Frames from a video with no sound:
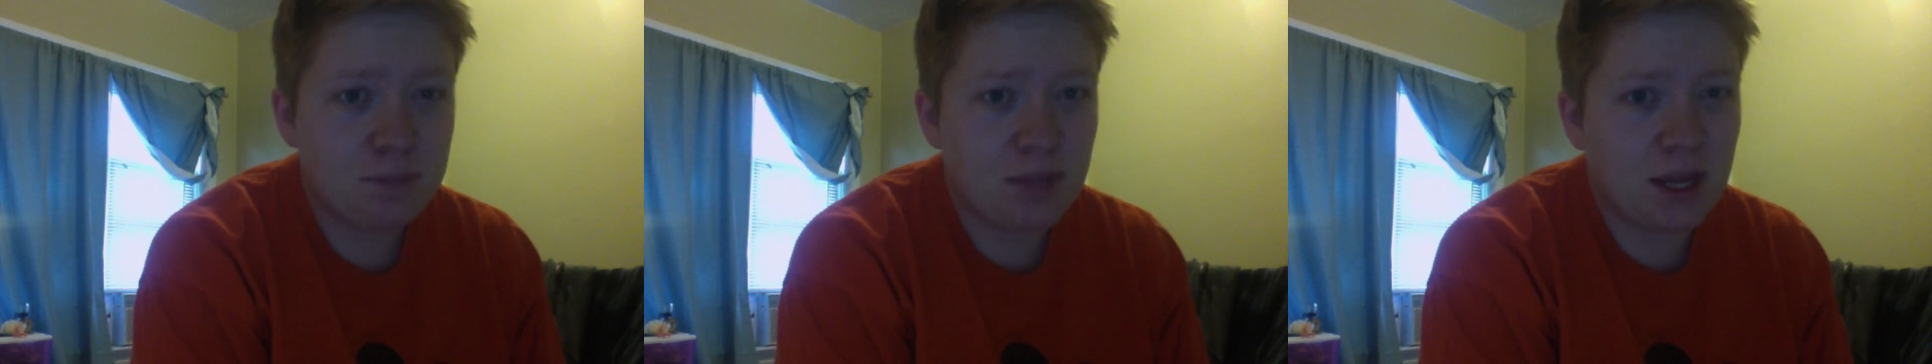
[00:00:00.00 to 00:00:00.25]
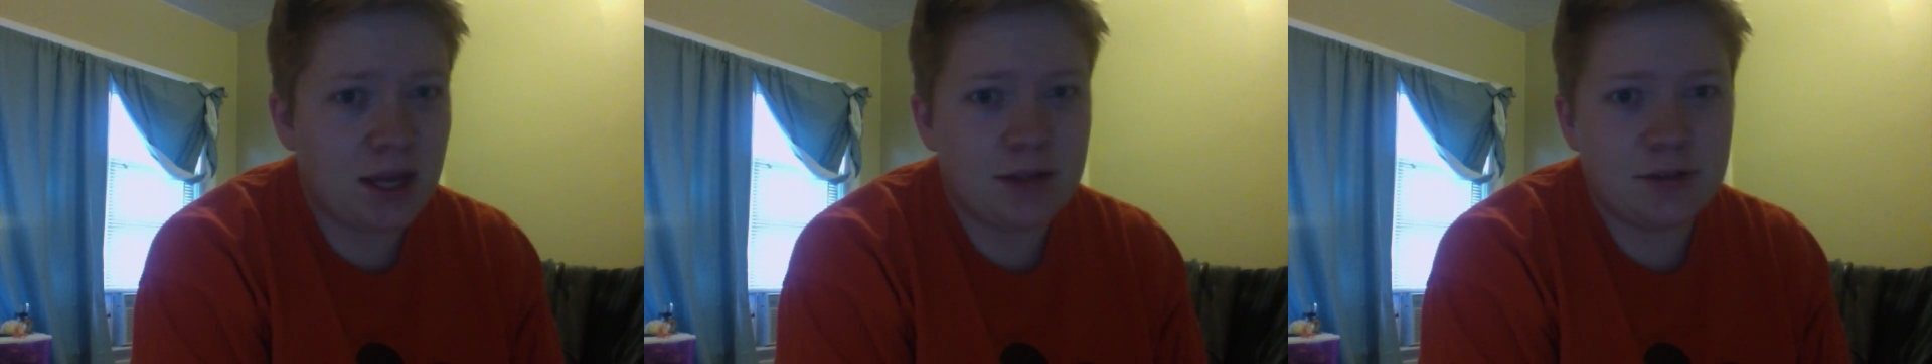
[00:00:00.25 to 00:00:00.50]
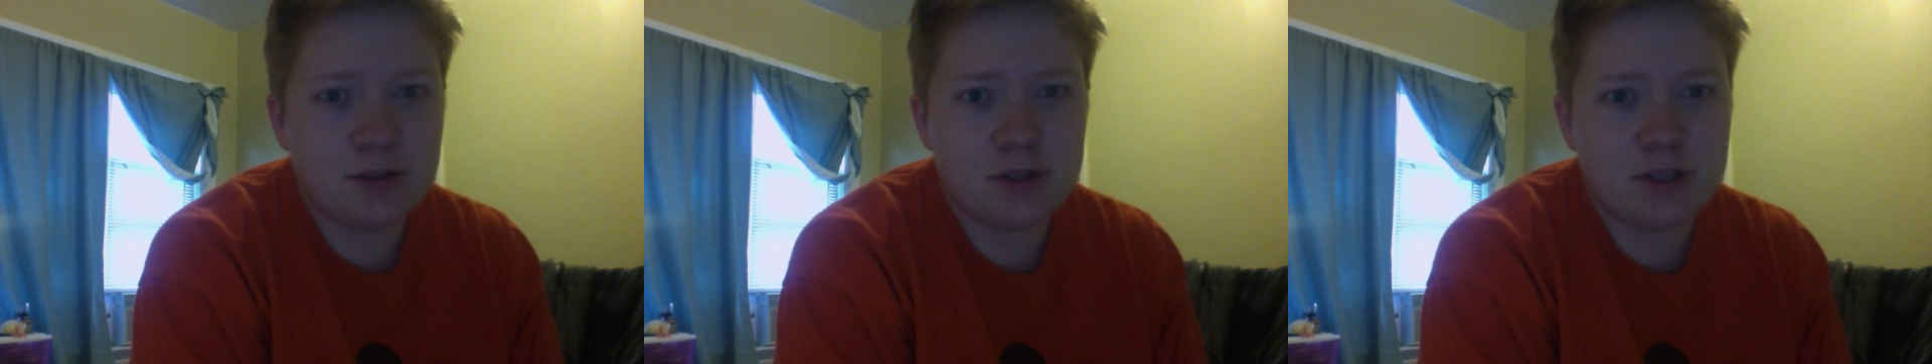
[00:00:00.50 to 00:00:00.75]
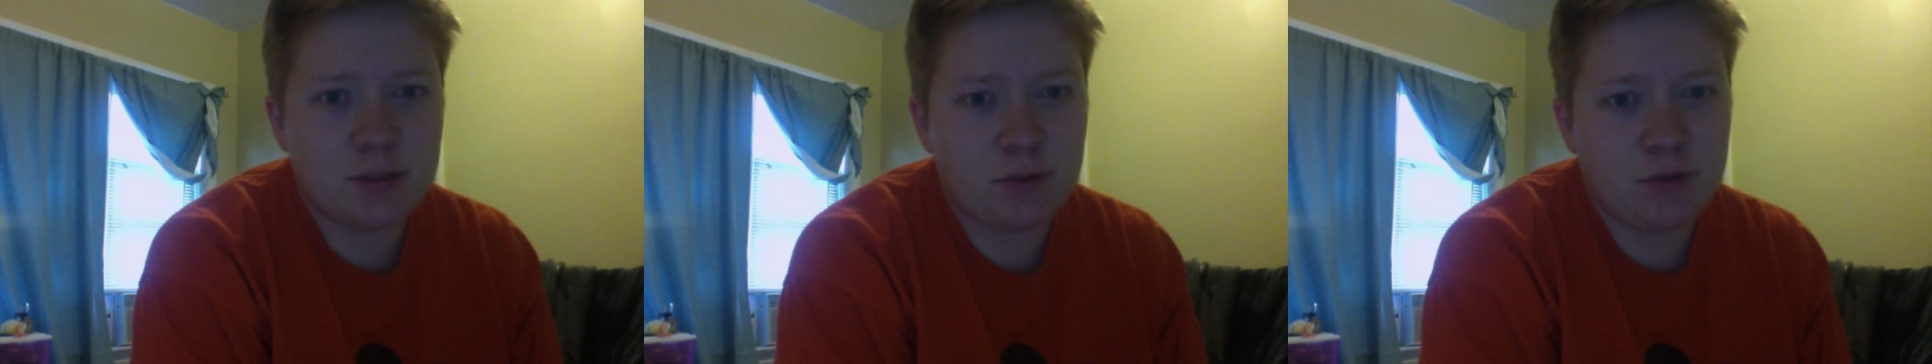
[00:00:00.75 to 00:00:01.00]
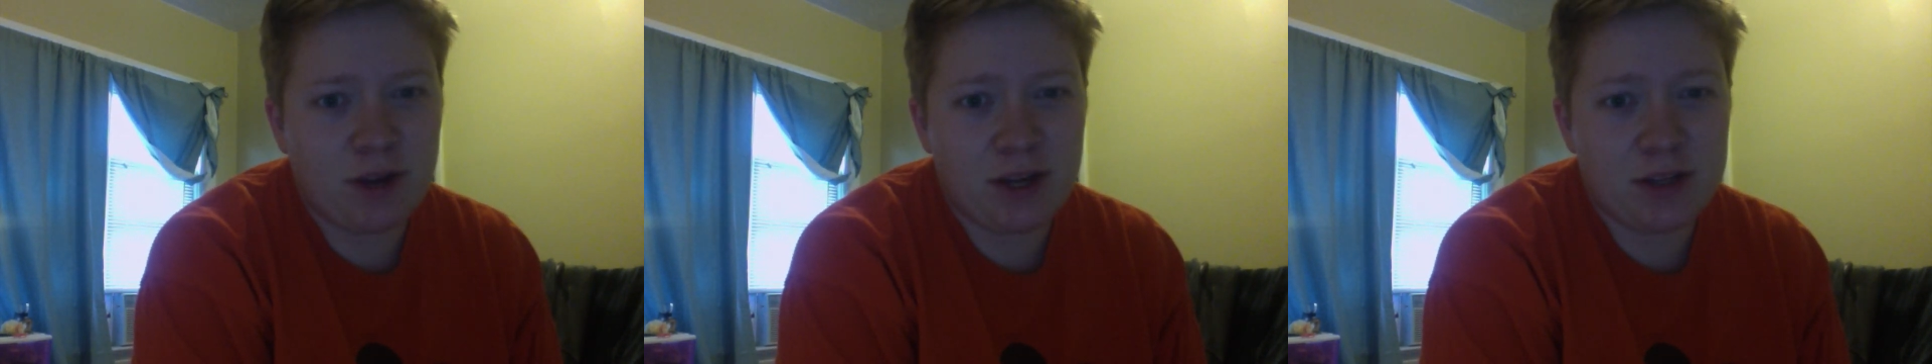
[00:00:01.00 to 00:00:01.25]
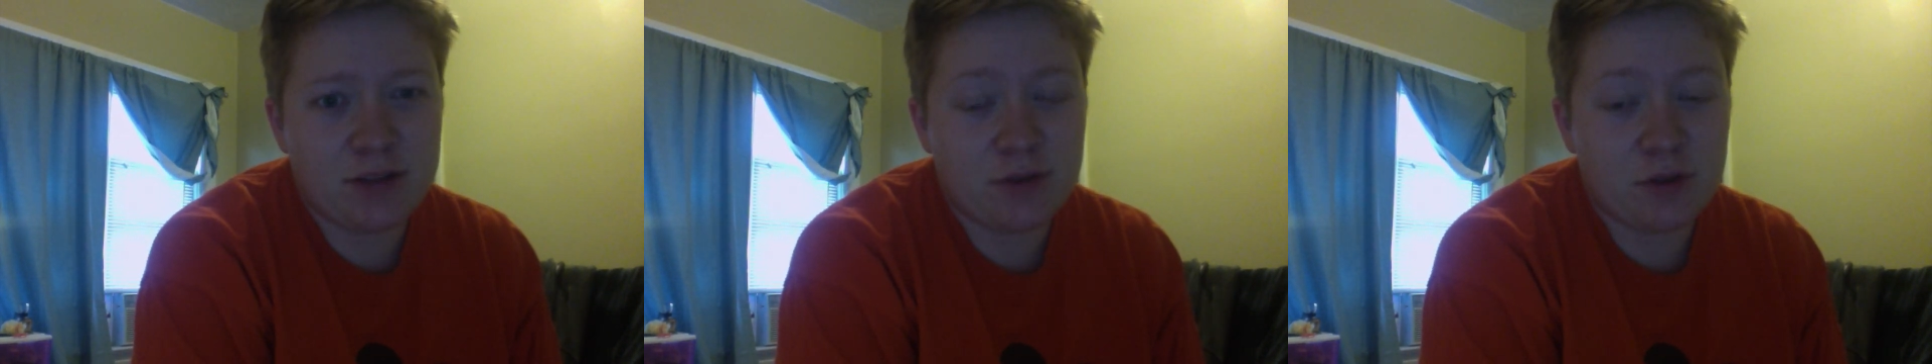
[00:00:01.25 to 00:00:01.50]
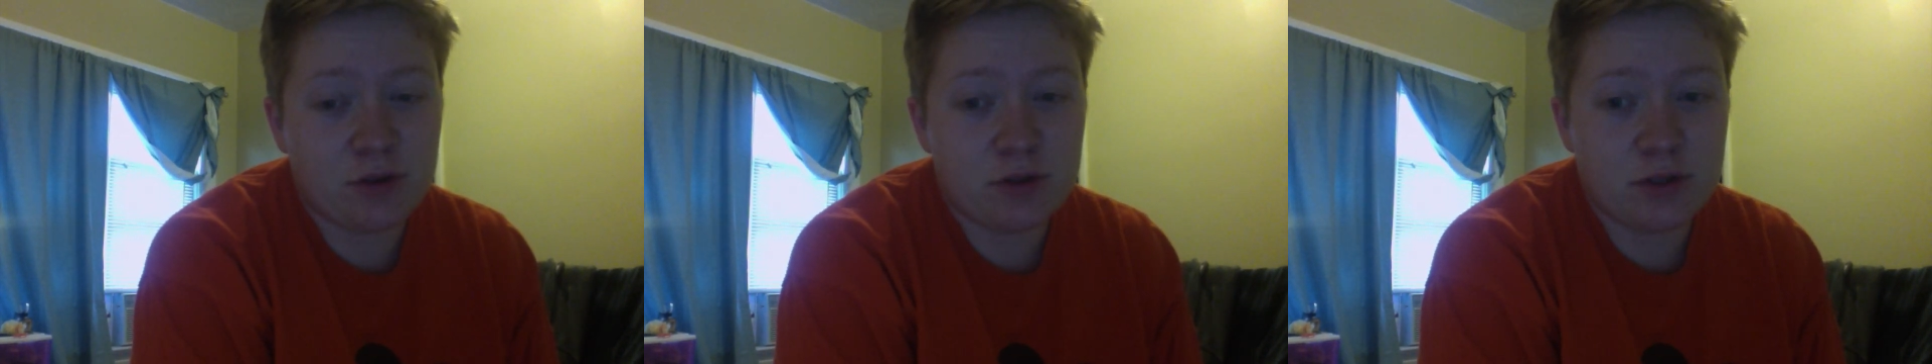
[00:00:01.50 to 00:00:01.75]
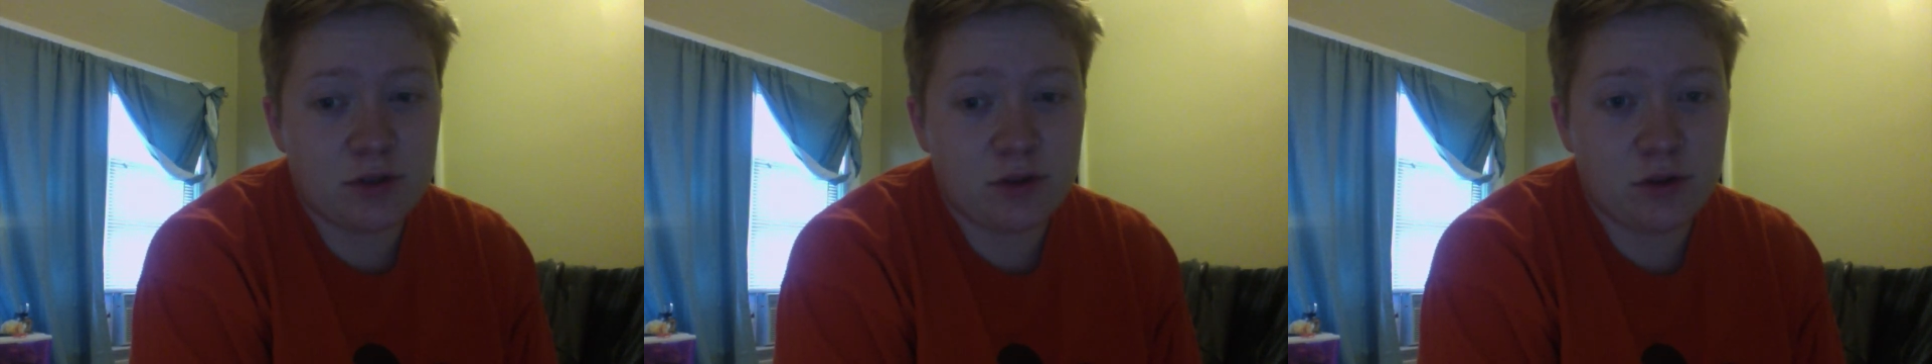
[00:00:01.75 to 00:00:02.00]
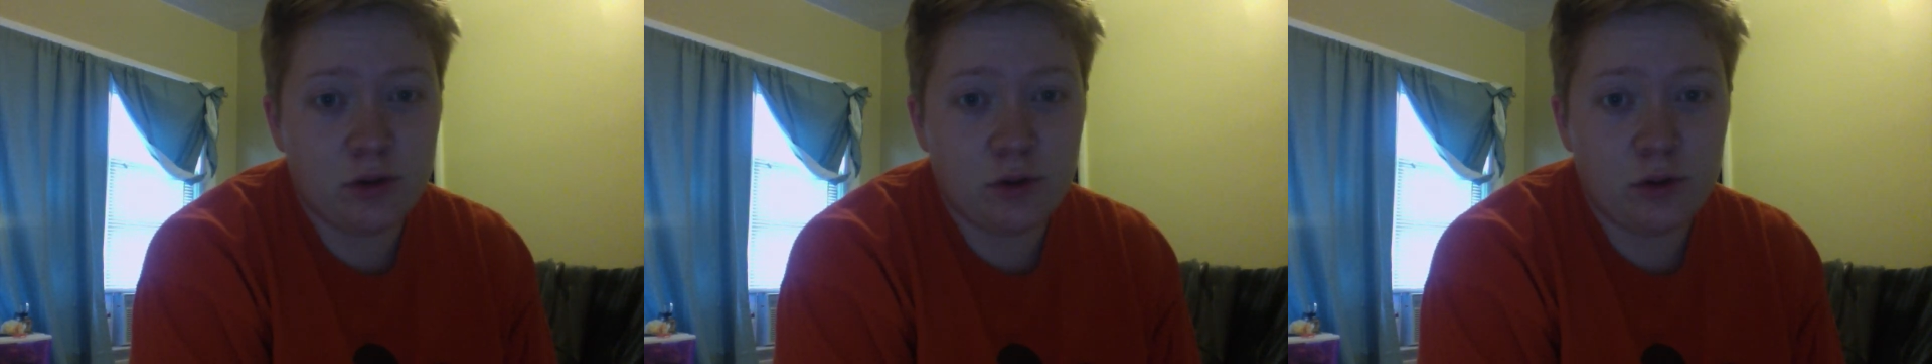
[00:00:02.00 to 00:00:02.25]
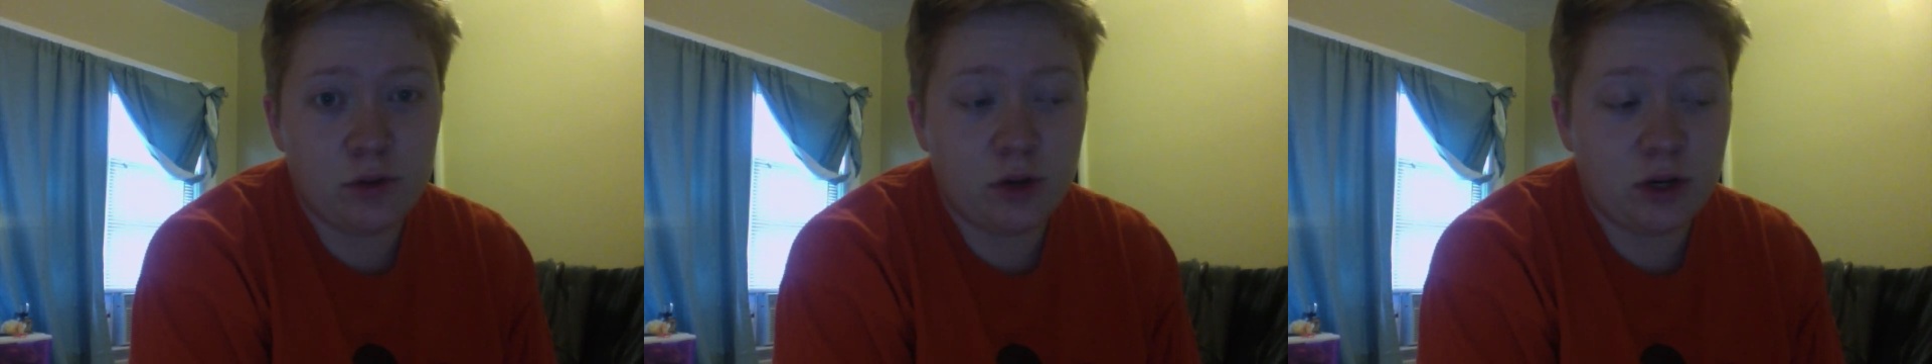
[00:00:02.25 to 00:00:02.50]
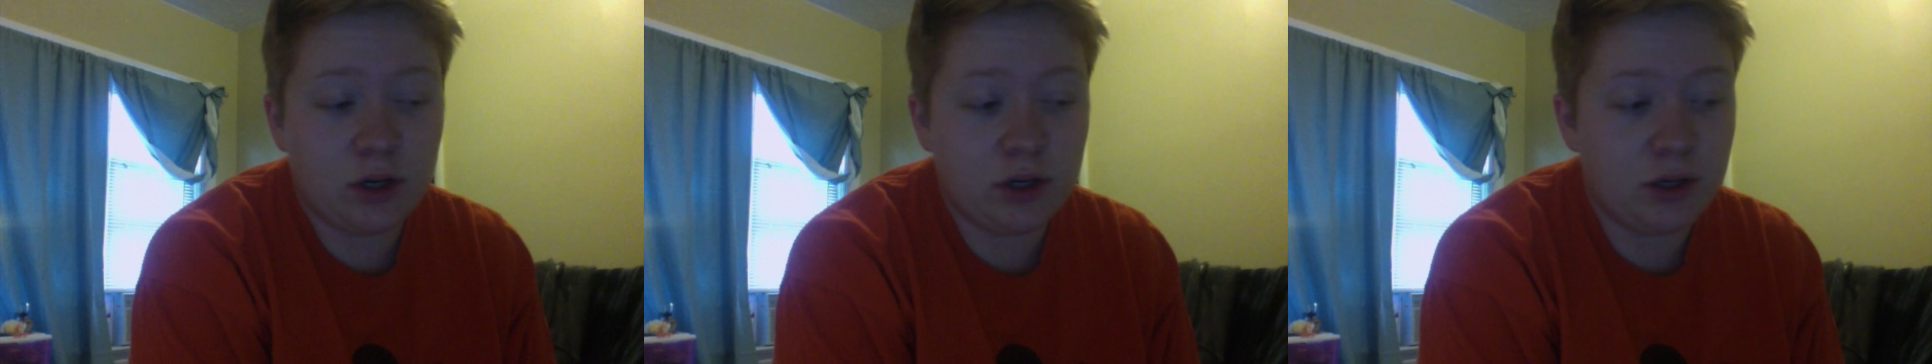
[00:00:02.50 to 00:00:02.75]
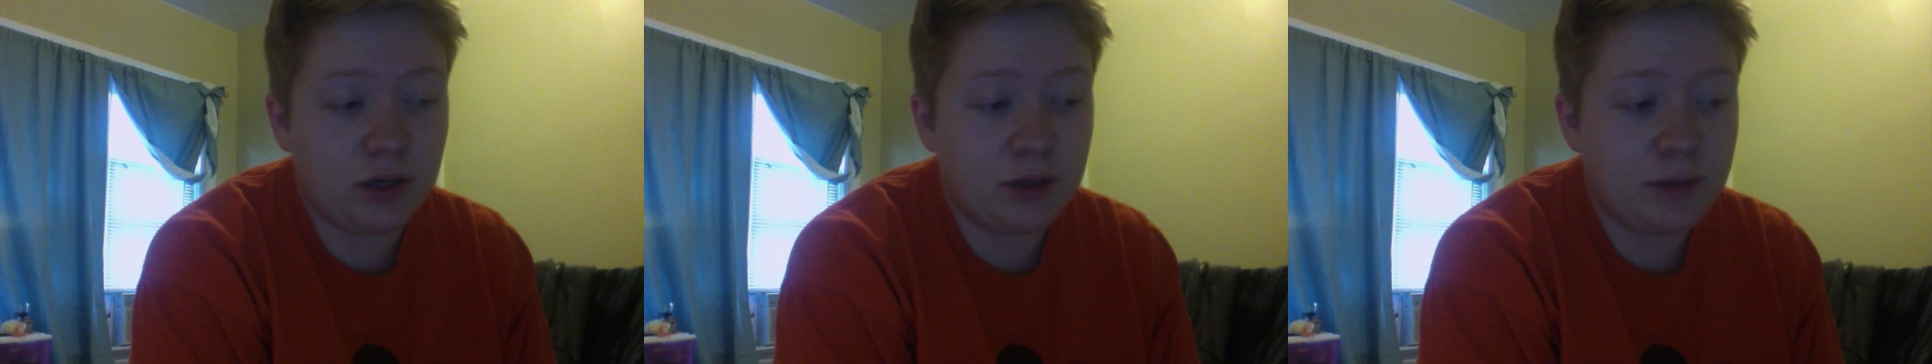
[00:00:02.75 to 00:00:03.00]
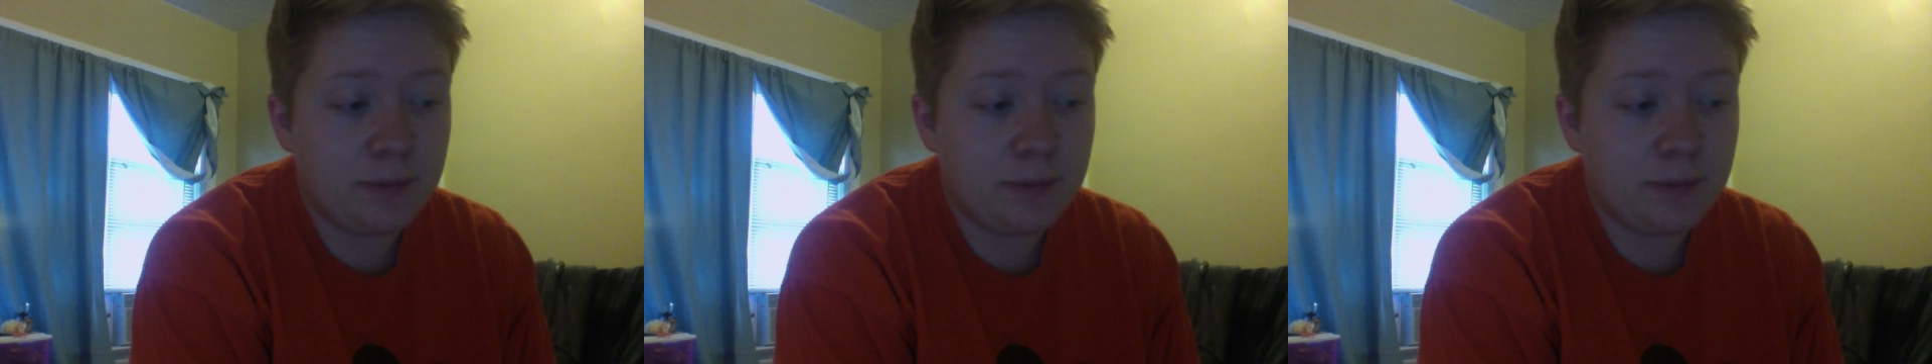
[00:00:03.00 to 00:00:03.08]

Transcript: and just some advice for those who are